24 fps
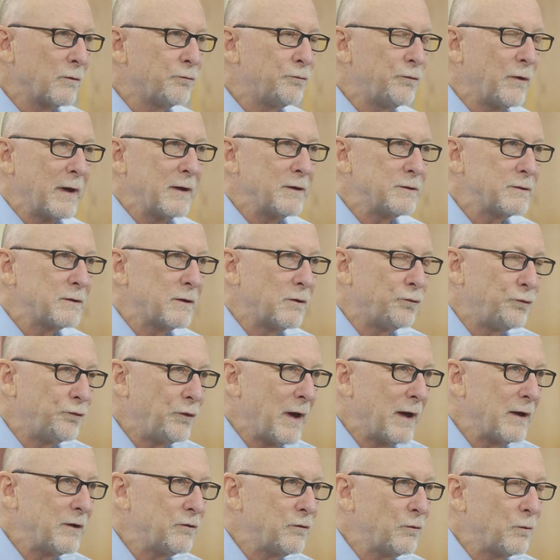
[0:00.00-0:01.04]
face to
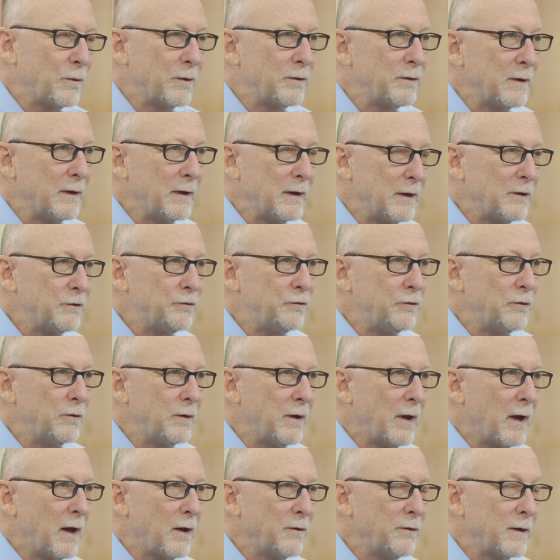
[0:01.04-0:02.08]
face with an issue
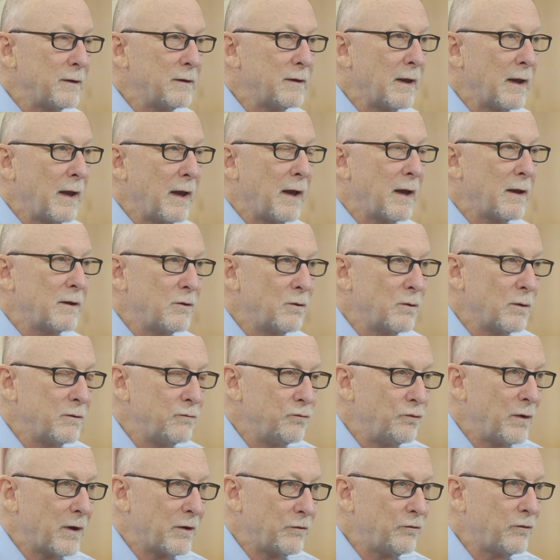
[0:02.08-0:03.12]
now that they had to
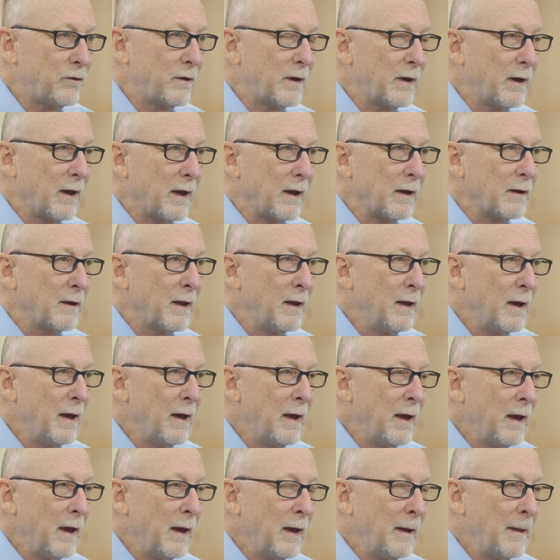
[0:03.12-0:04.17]
investigate,
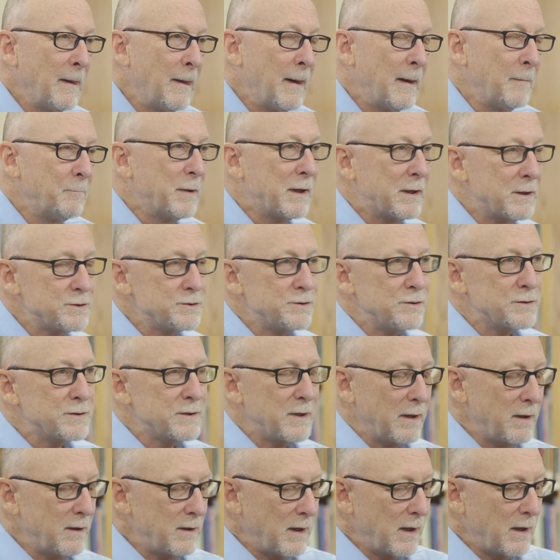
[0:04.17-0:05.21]
because you
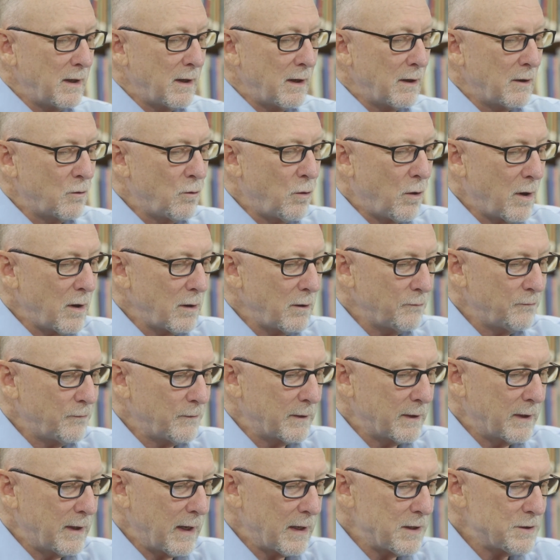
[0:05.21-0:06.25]
see the
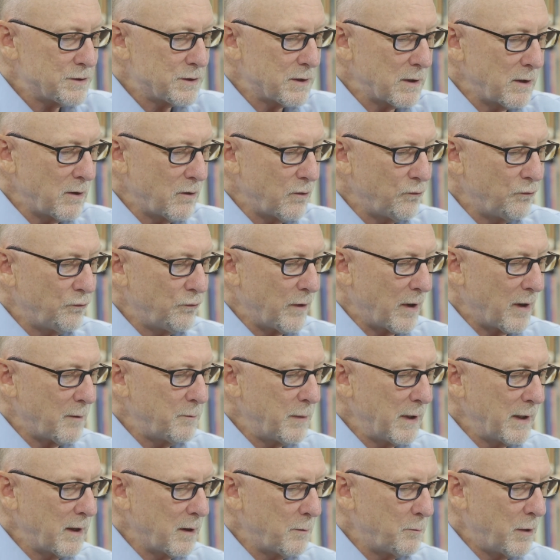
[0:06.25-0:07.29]
qualification of
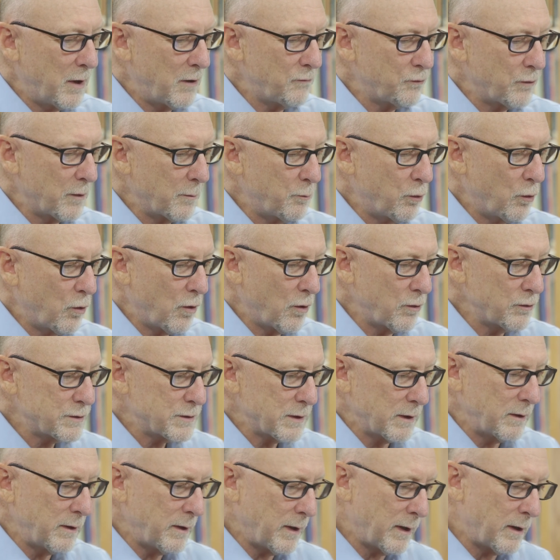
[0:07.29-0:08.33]
being above reproach,
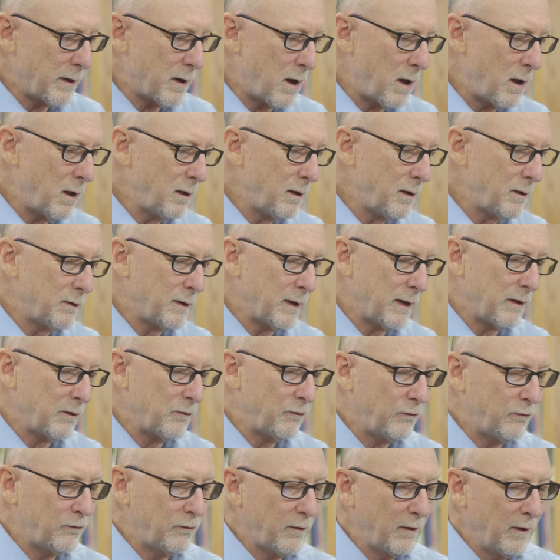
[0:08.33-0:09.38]
and in all of
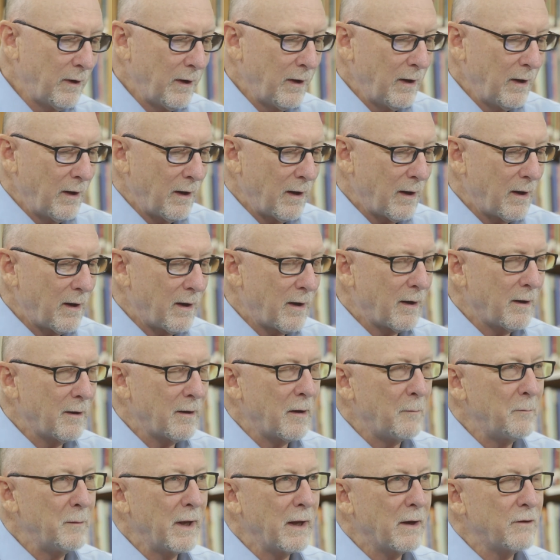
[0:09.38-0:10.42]
these,
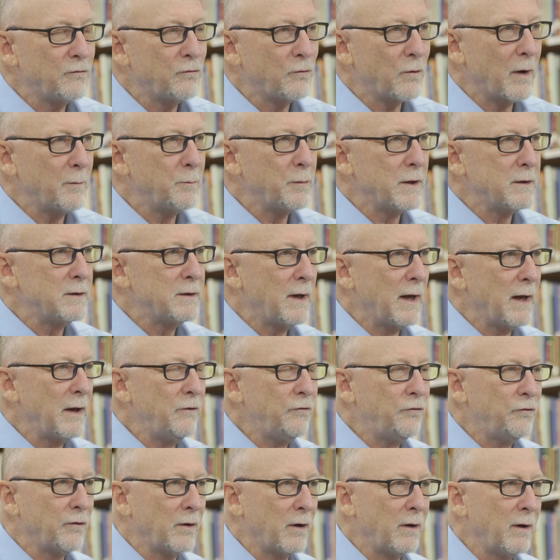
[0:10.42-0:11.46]
a man's
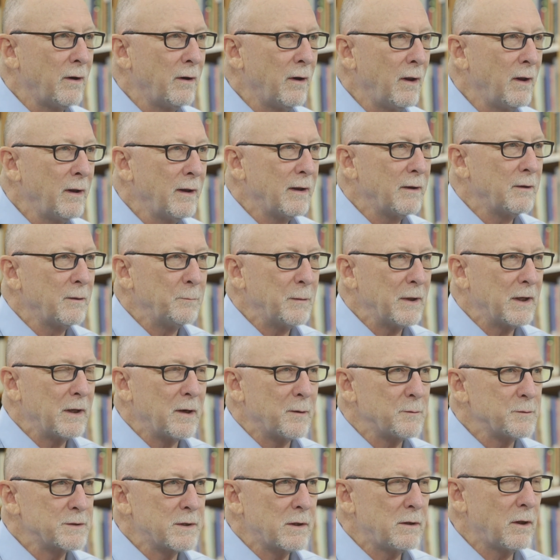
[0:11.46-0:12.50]
reputation, it
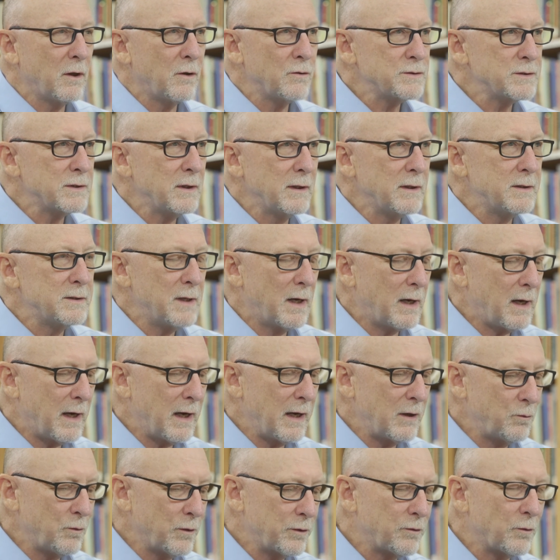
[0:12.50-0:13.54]
becomes closely
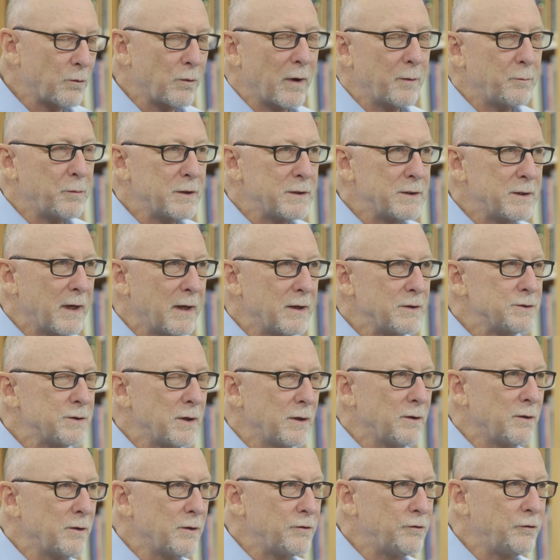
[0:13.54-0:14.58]
tied with the reputation
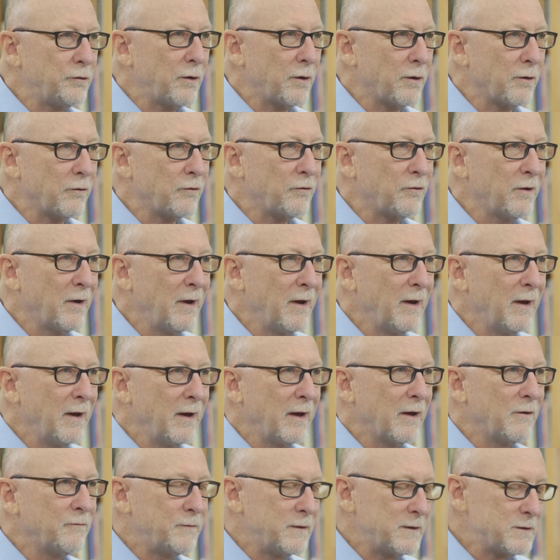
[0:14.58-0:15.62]
of the church
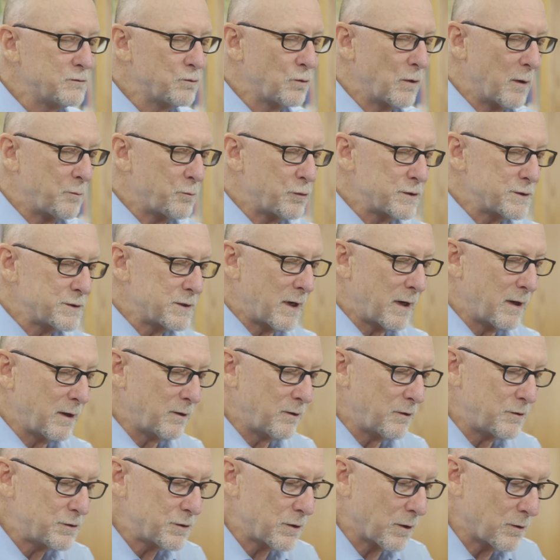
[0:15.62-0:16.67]
if he's representing
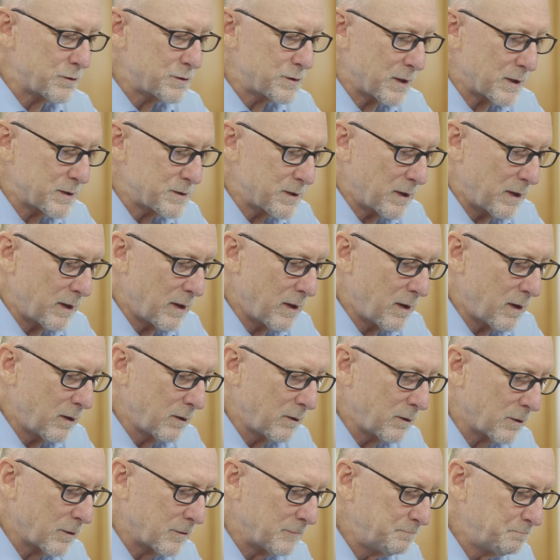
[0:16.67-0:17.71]
the church as an
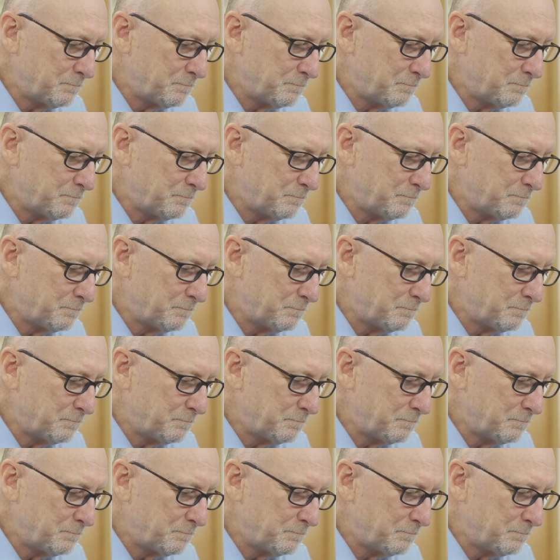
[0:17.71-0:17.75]
elder.